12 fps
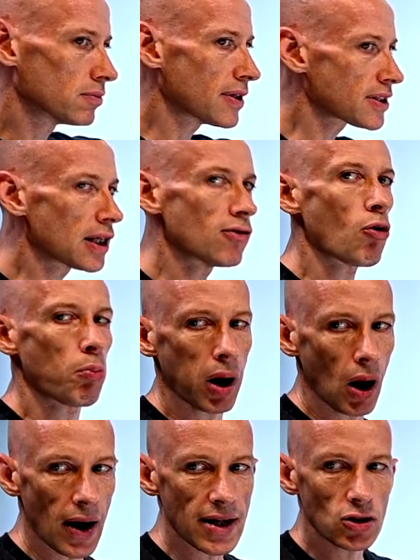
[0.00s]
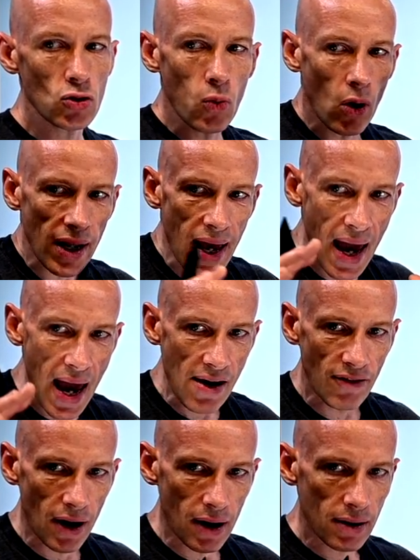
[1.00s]
that's going to apply to
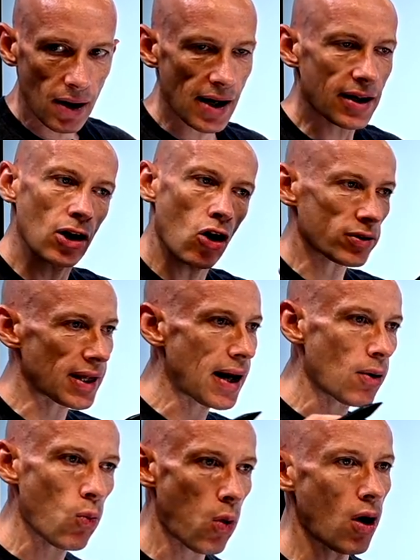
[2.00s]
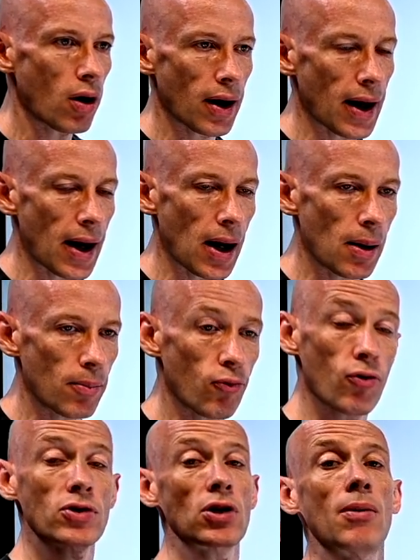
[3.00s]
whatever. I can lock down what, um,
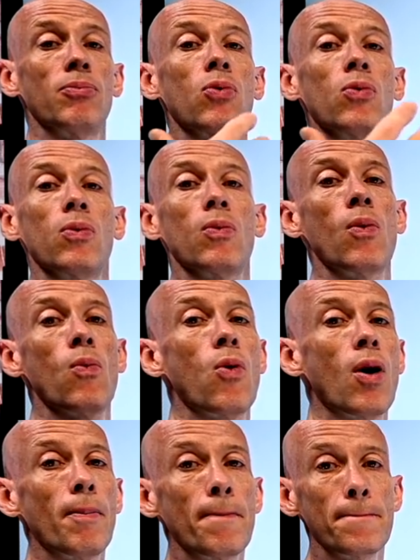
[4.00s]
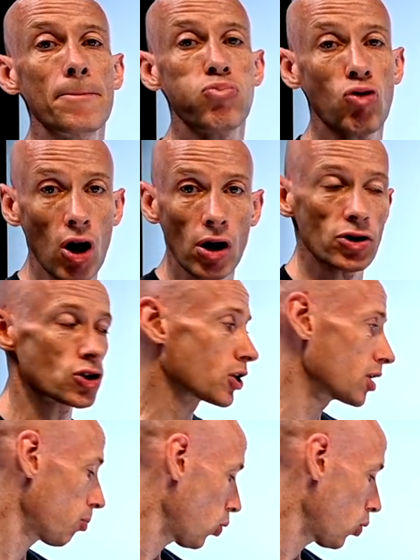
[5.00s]
for example, what branch can